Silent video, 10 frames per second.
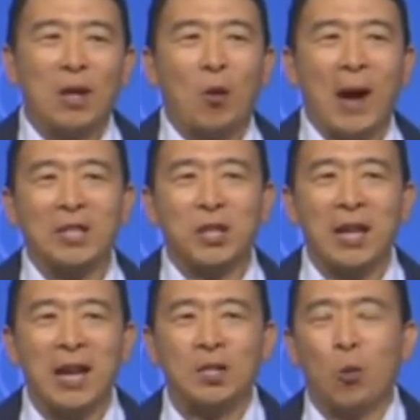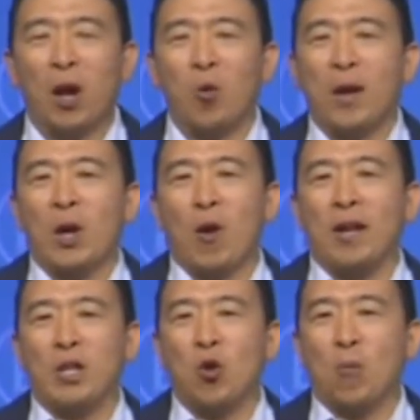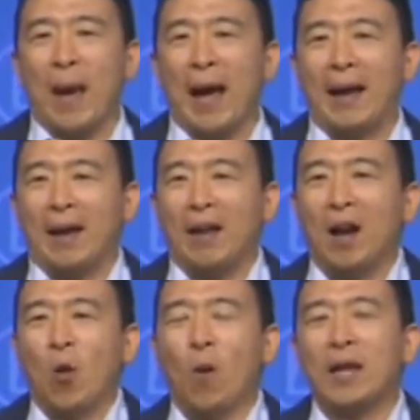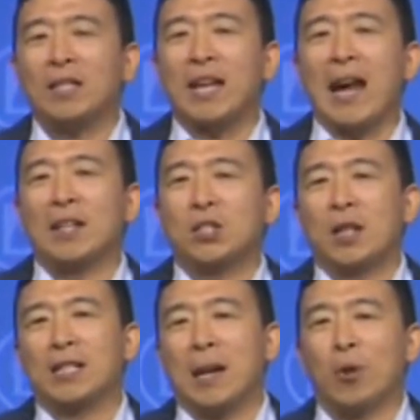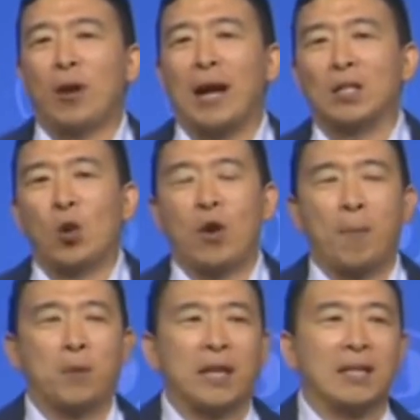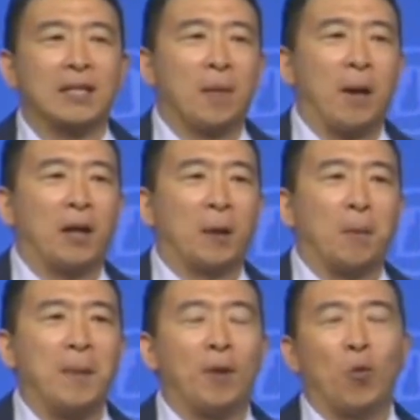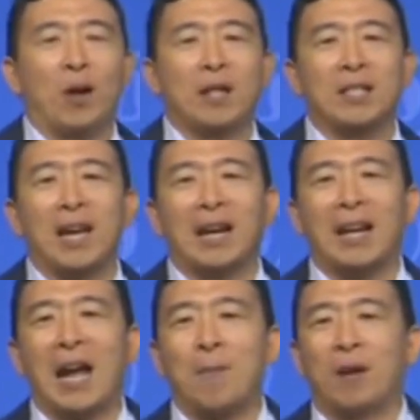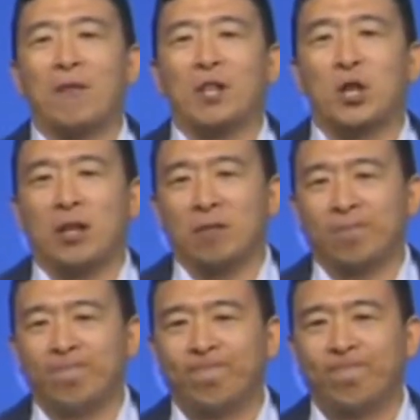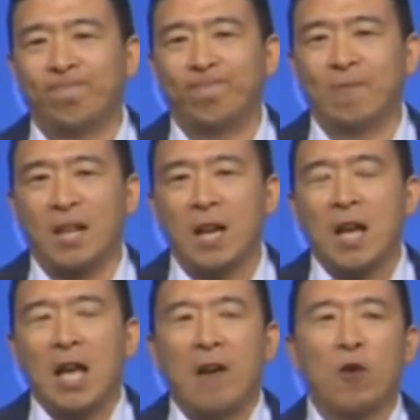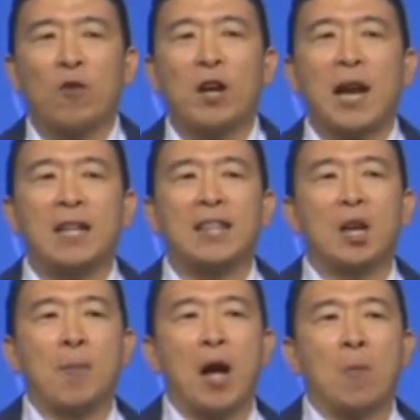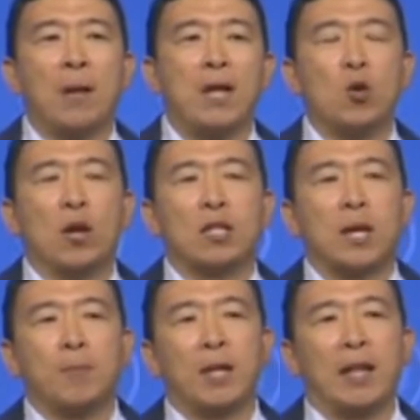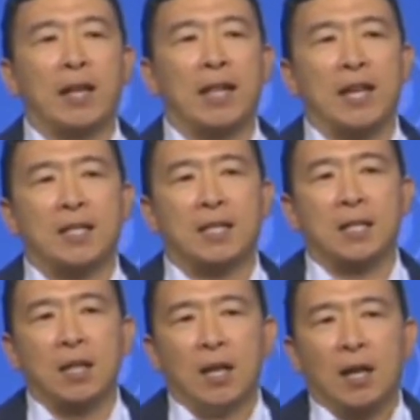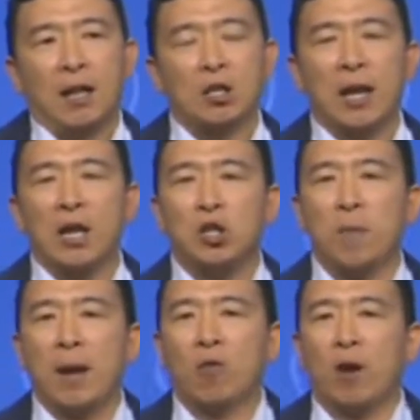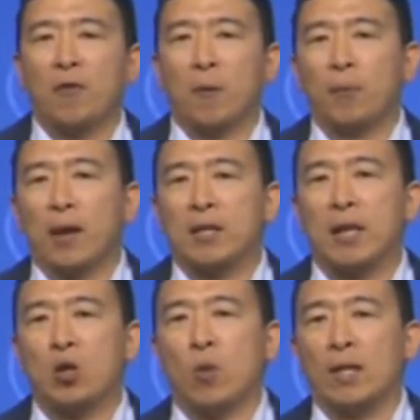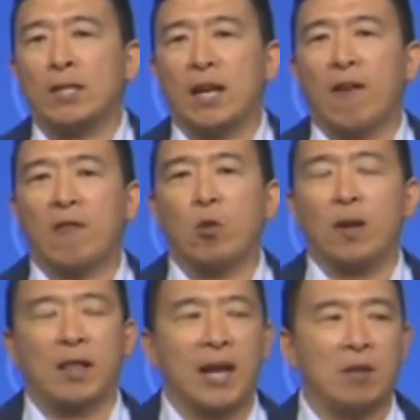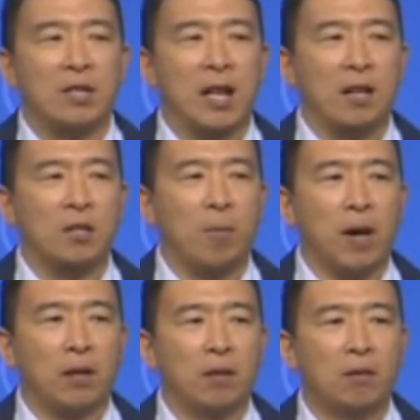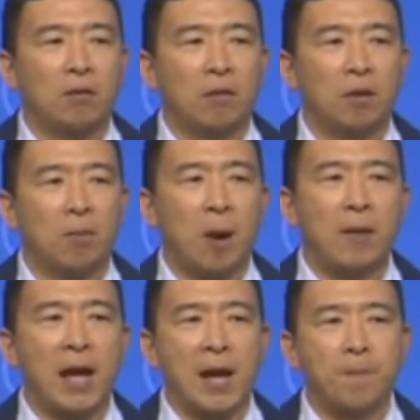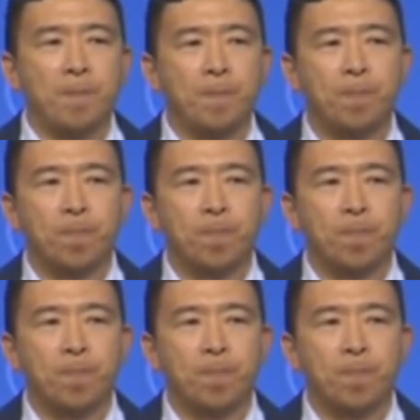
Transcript: So the question is, what are we going to do about it? What is the answer that Democrats are going to present to the American people? What is the economic vision? If you've heard anything about me, you heard something like this. There's an Asian man running for president who wants to give everyone $1,000 a month. Remember that?